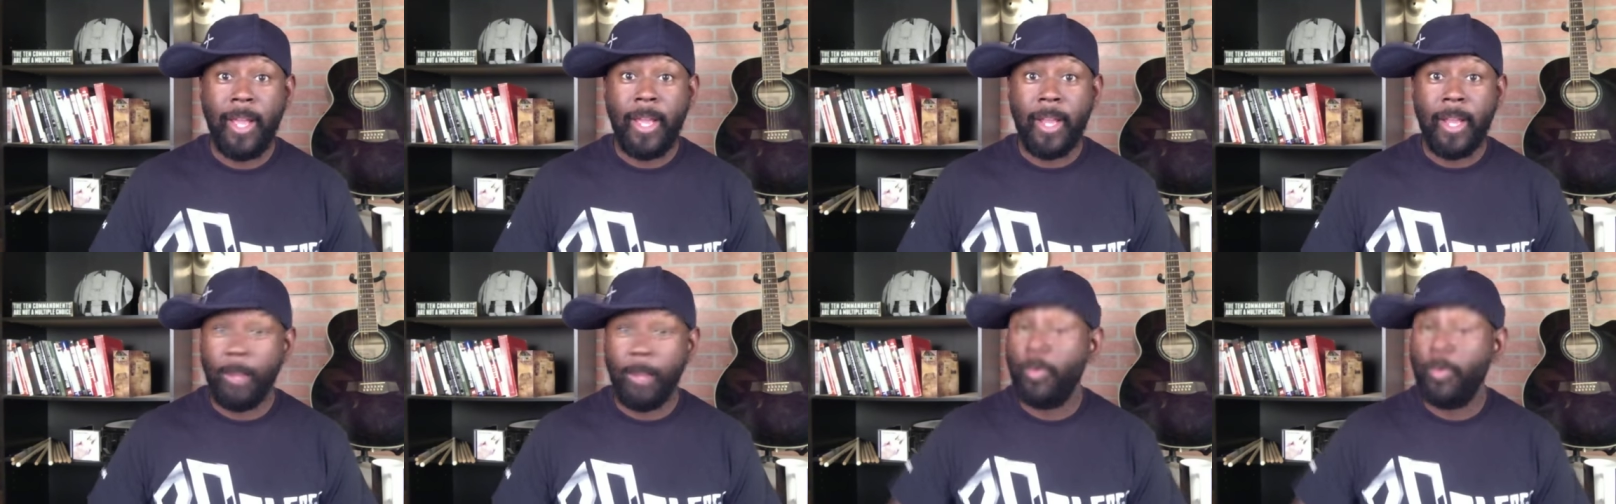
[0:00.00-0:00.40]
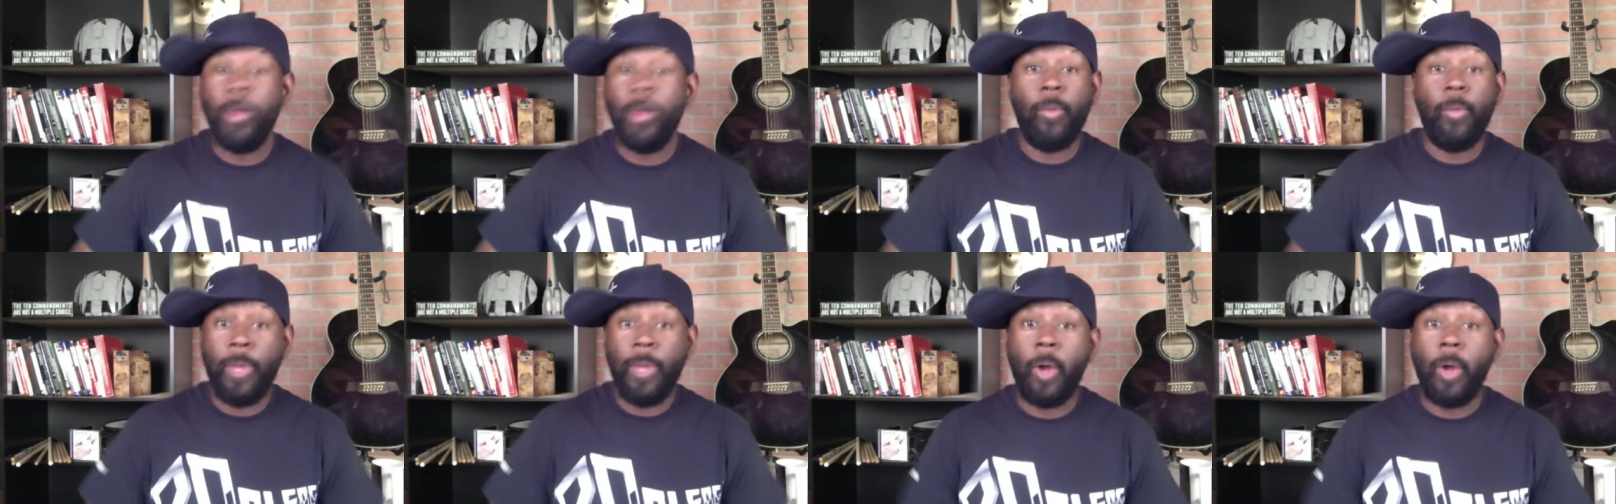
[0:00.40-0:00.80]
And we
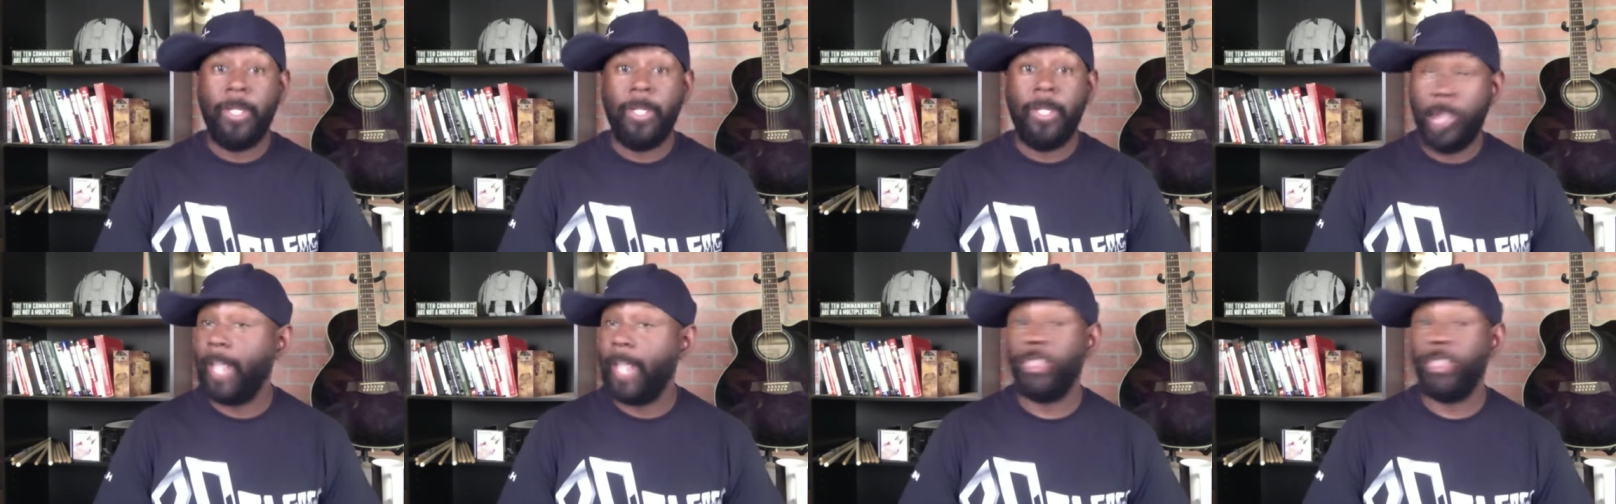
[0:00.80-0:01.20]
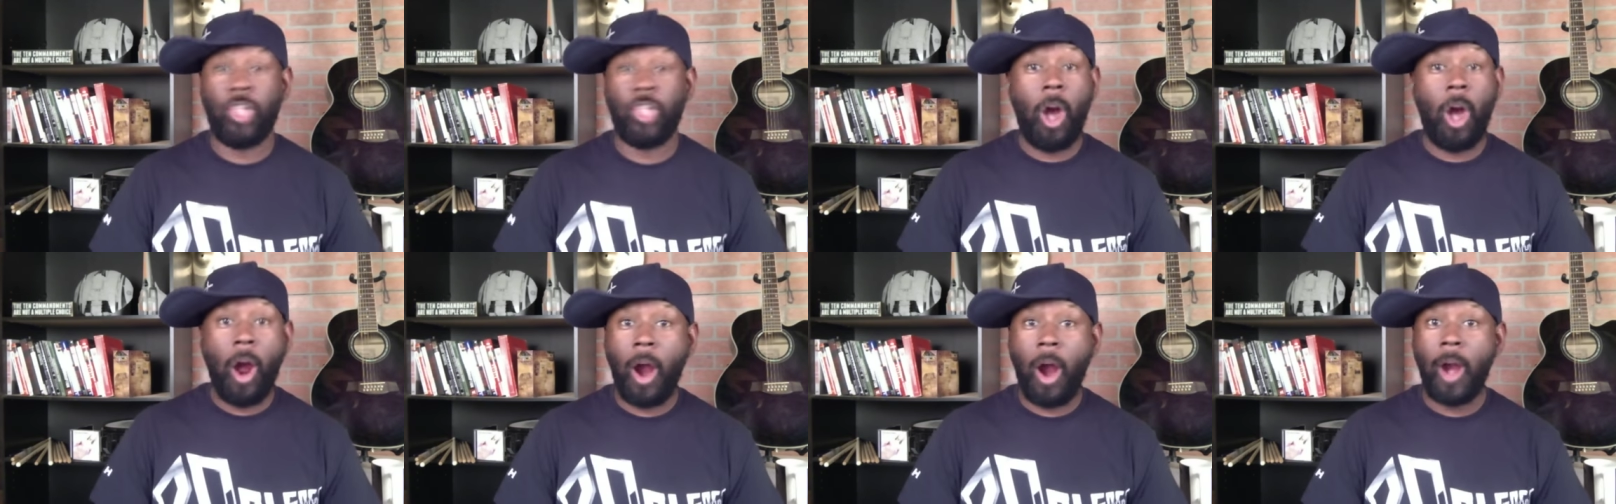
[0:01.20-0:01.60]
we gonna be like
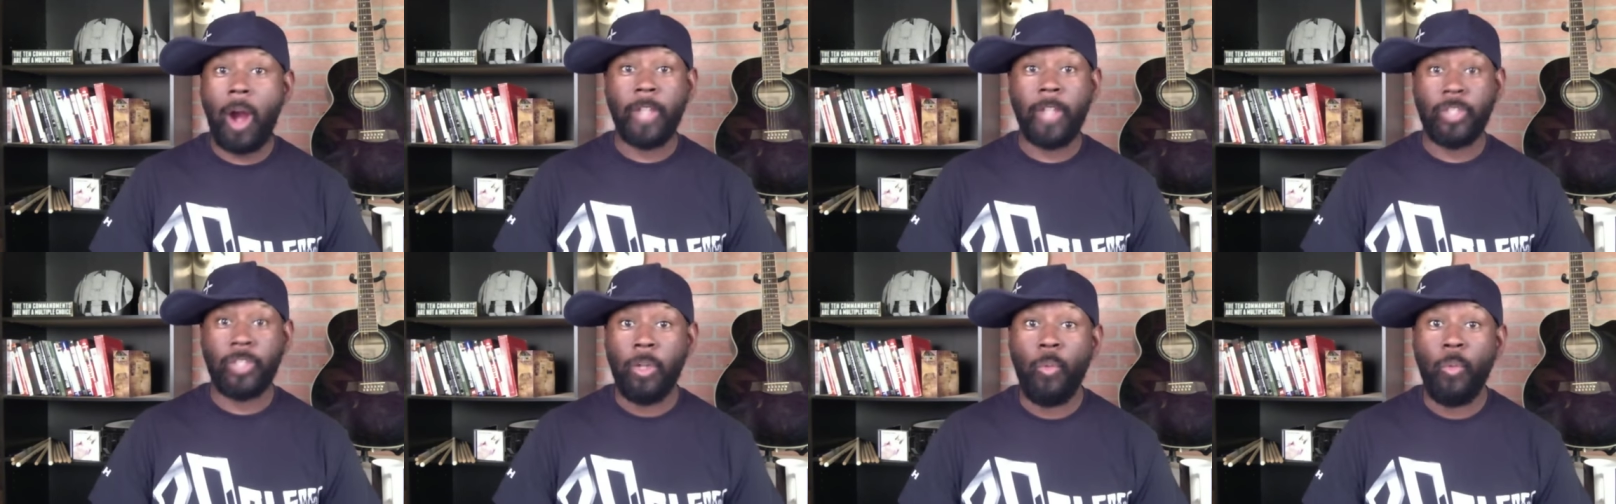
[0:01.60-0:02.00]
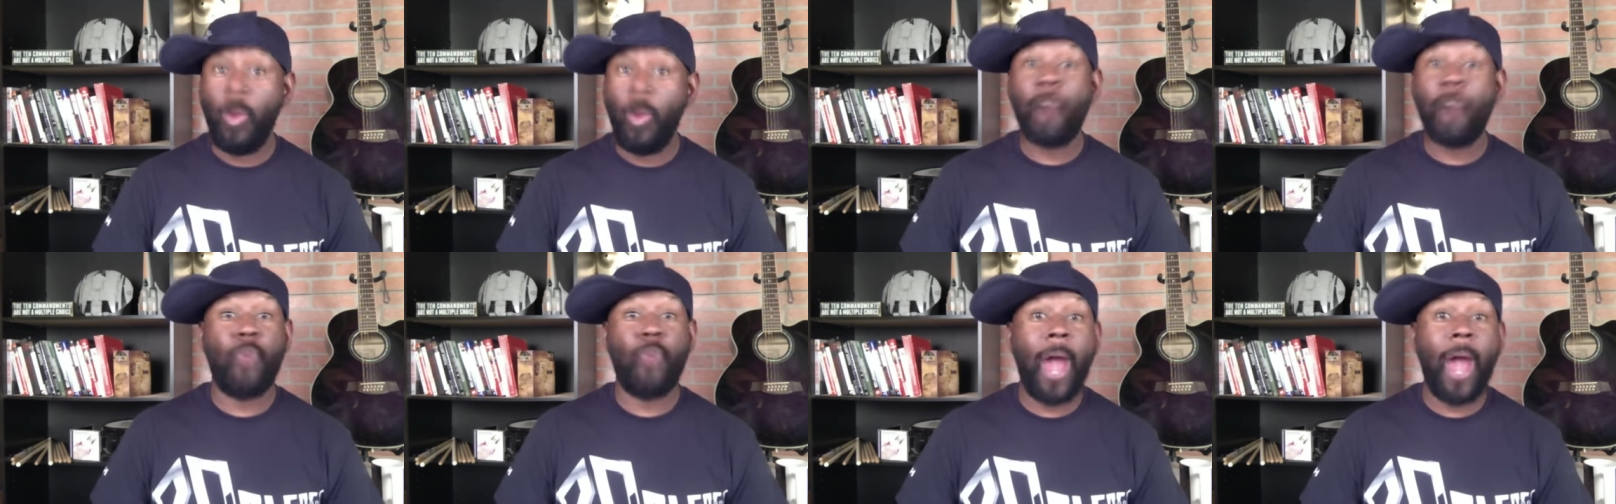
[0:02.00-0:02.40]
charge,
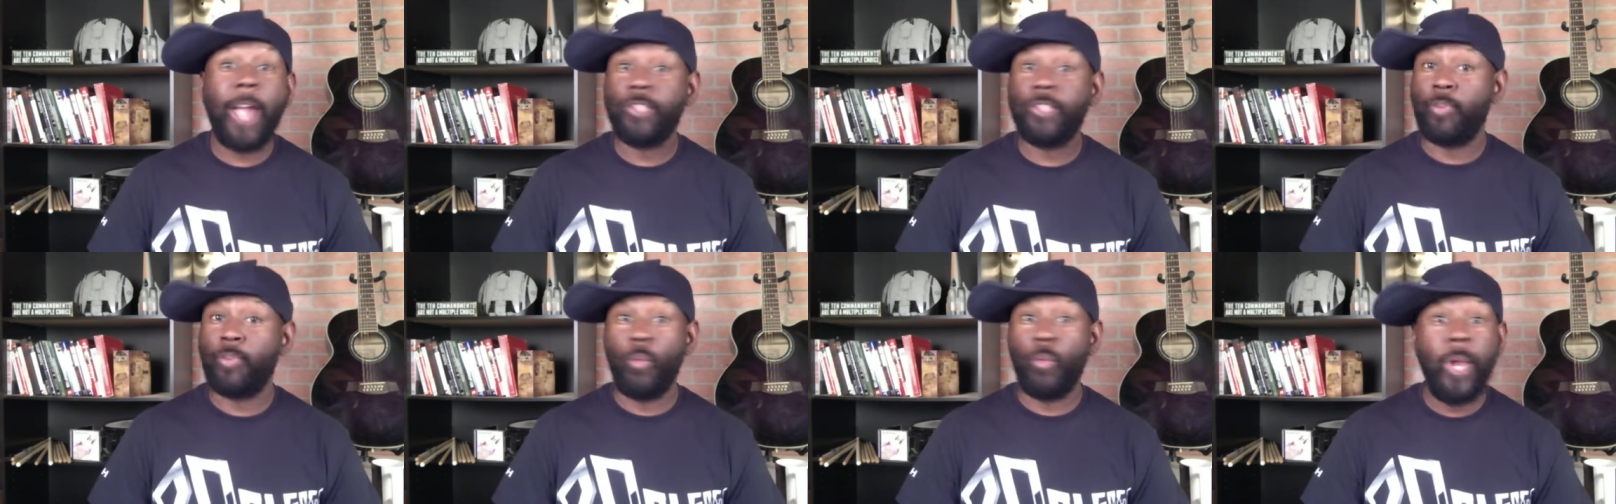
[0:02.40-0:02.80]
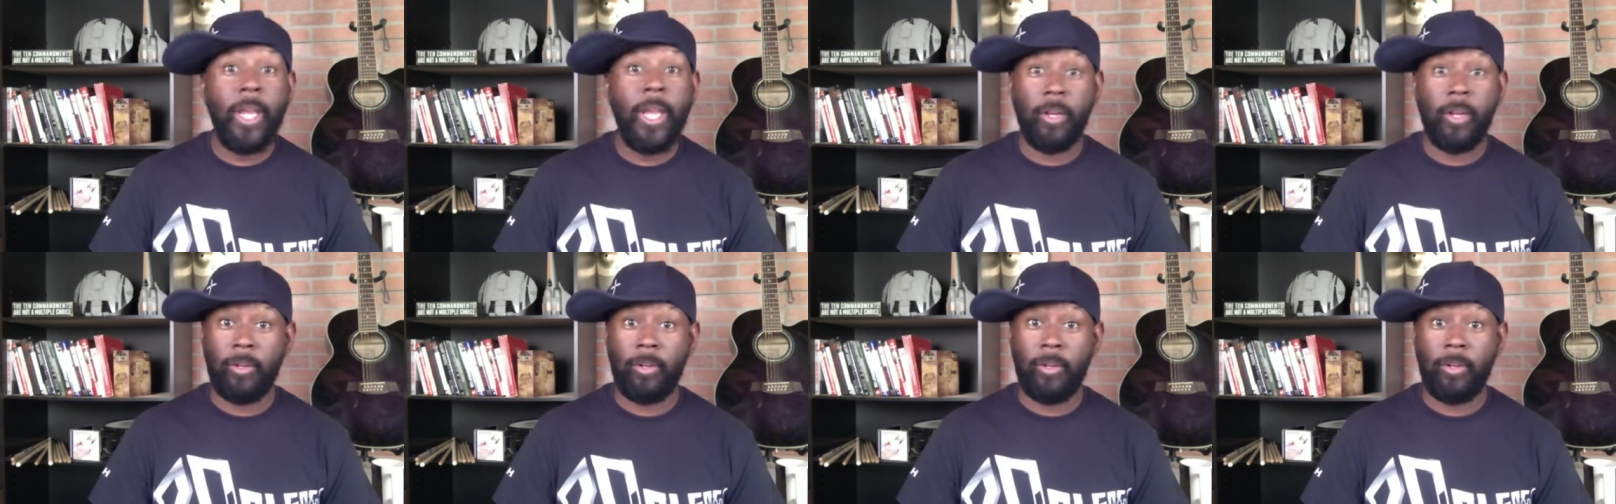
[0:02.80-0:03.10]
rough riders for real,